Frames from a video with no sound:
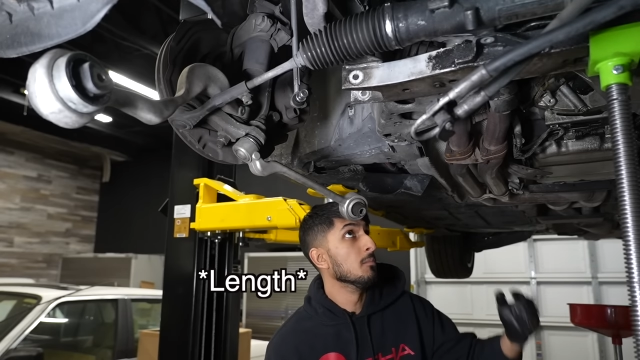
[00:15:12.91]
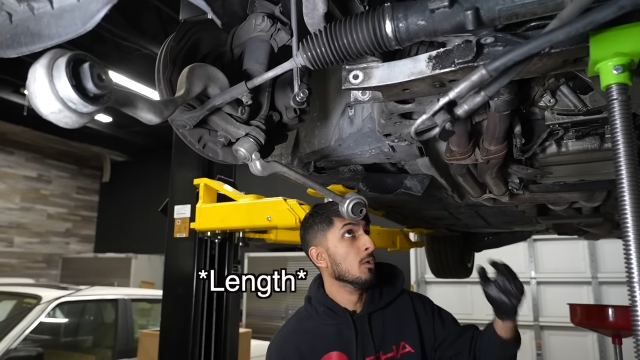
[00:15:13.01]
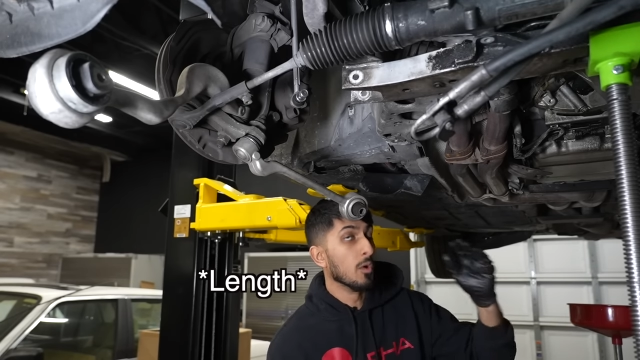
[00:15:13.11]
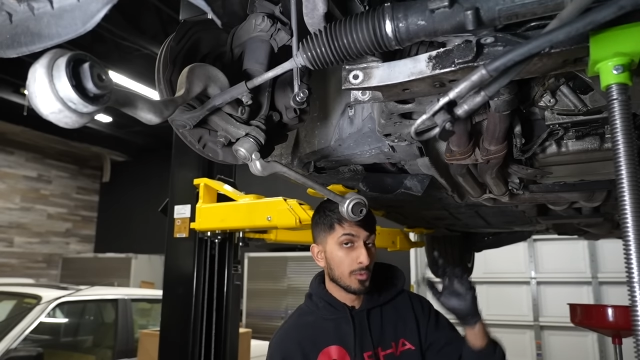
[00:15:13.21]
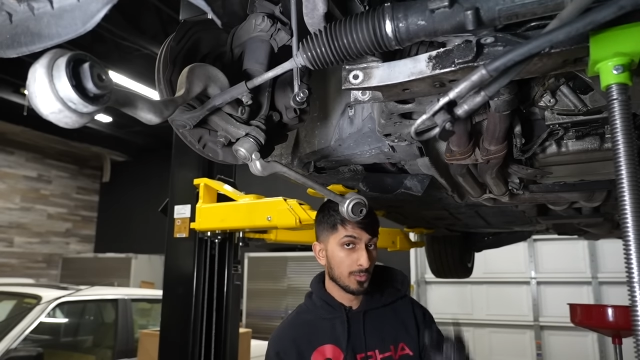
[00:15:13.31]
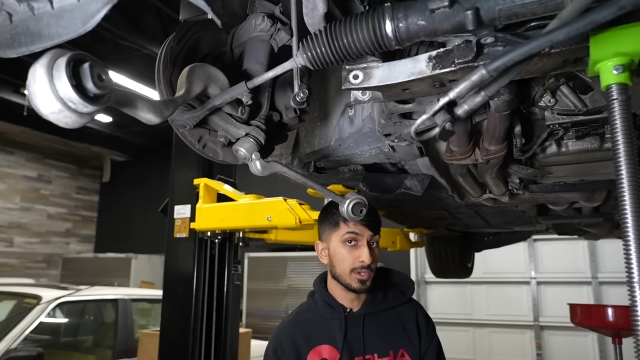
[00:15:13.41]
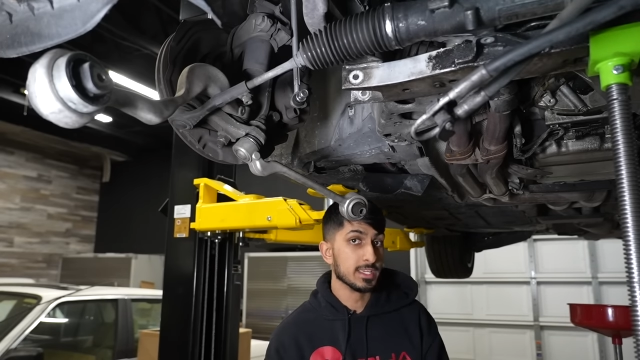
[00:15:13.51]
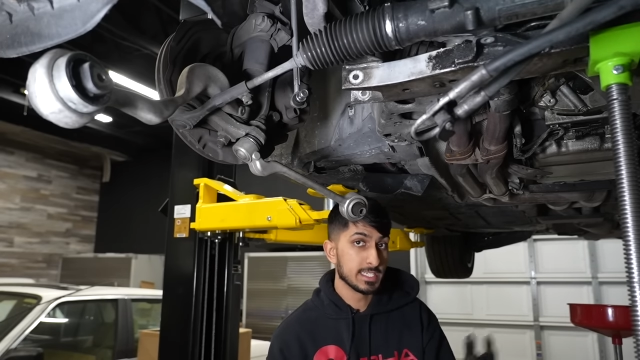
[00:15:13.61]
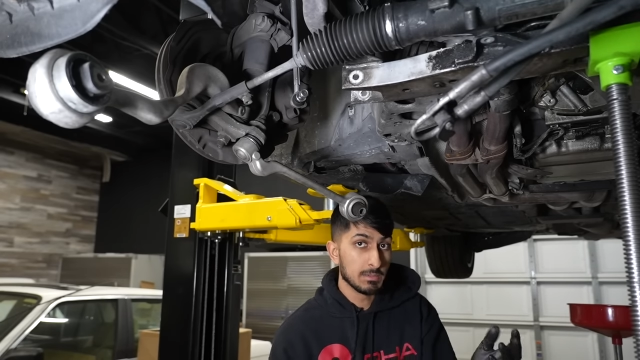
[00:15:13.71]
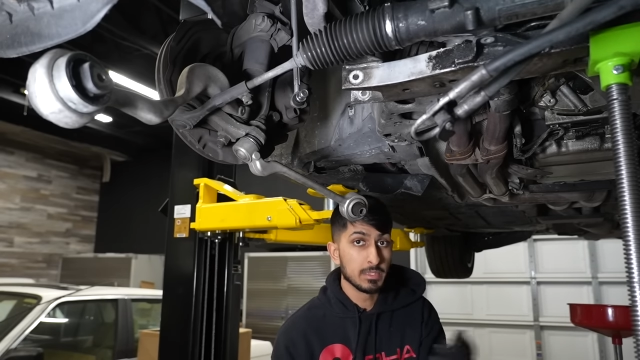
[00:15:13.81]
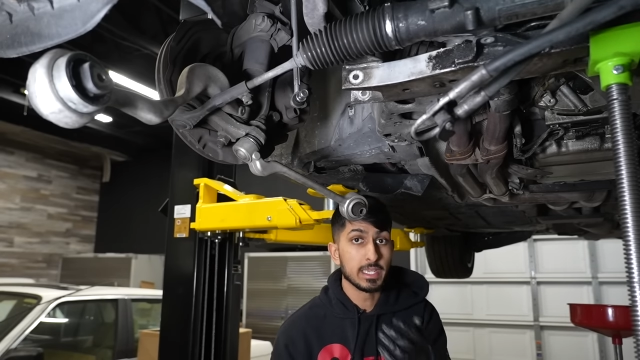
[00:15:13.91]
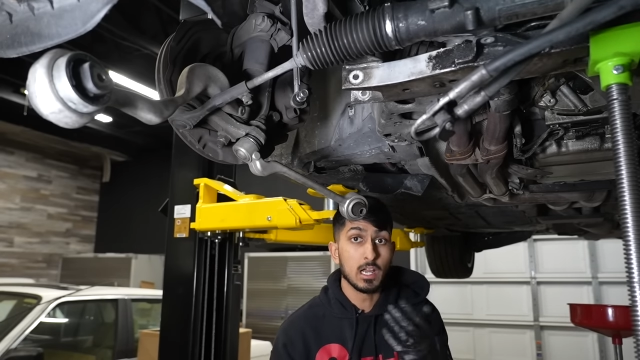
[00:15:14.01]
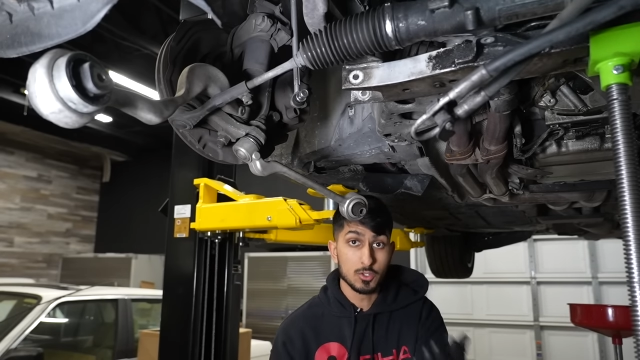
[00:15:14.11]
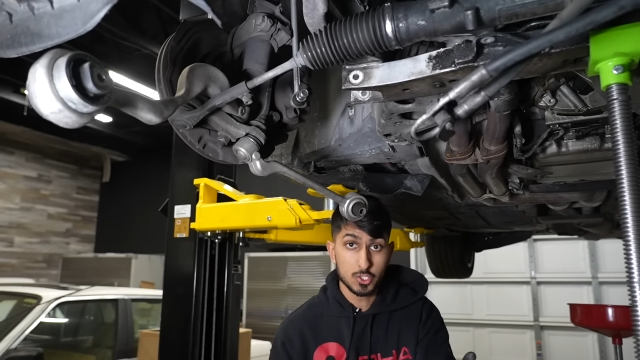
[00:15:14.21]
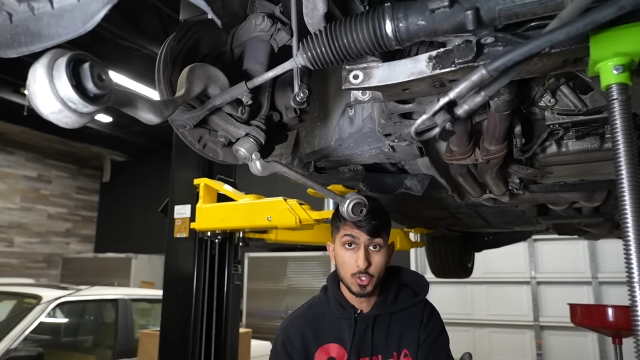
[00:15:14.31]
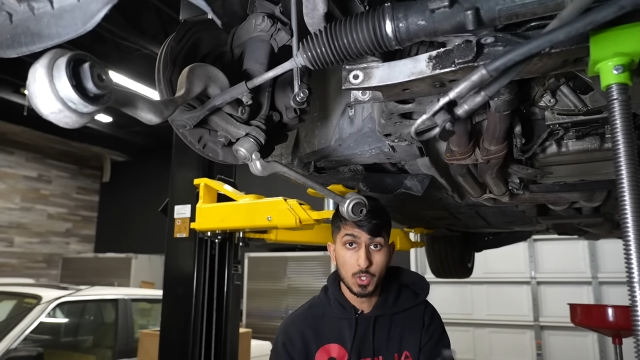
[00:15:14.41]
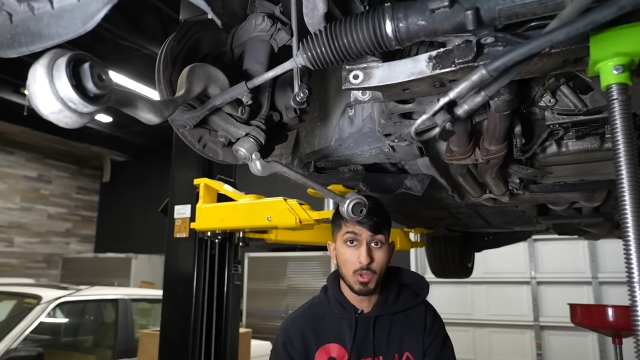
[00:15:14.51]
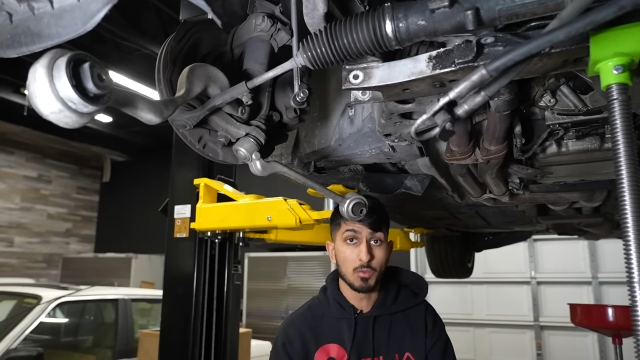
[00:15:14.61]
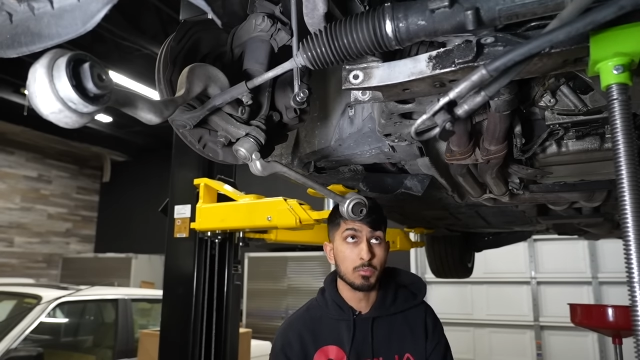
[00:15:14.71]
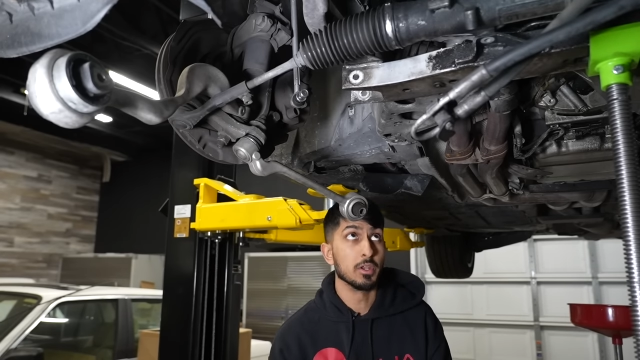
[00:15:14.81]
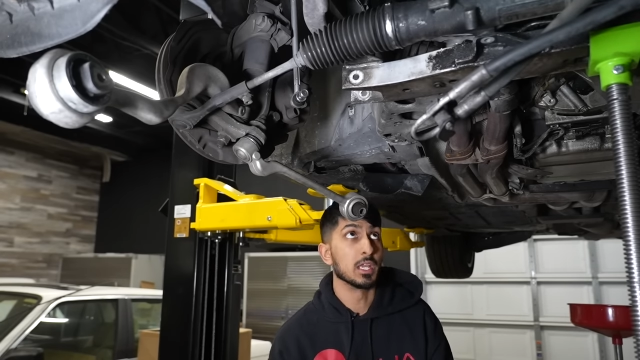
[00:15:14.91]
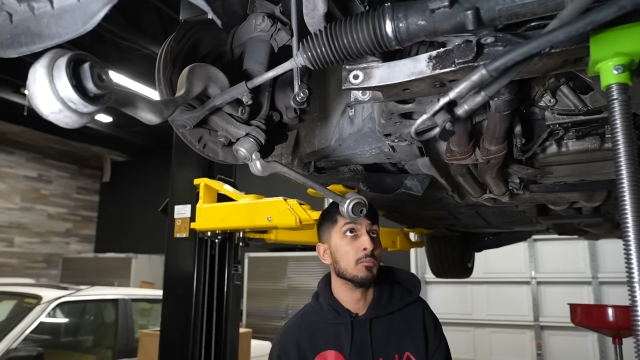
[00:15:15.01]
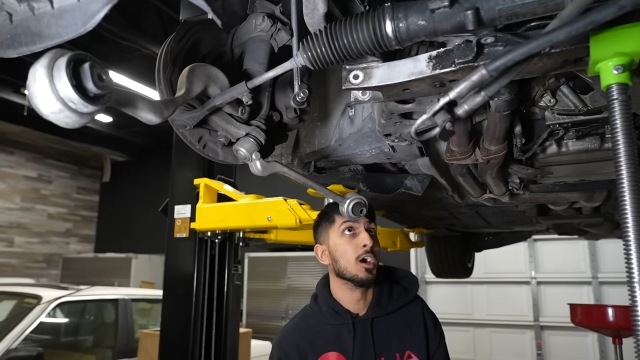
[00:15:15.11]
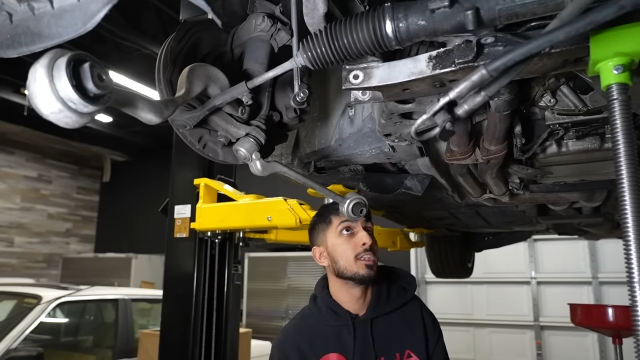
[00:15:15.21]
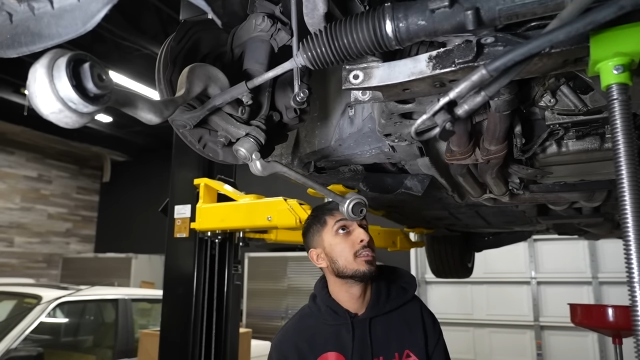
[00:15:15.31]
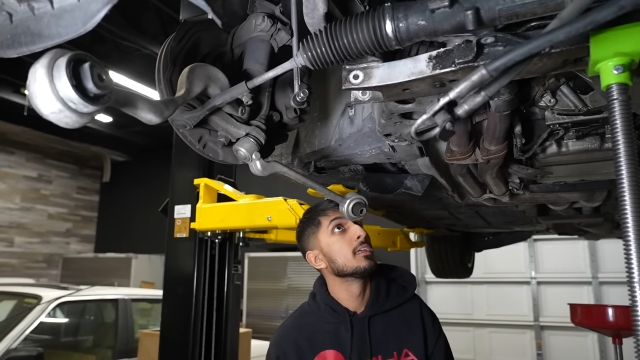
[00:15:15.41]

but when we're reassembling, I'll show you while we're putting them on.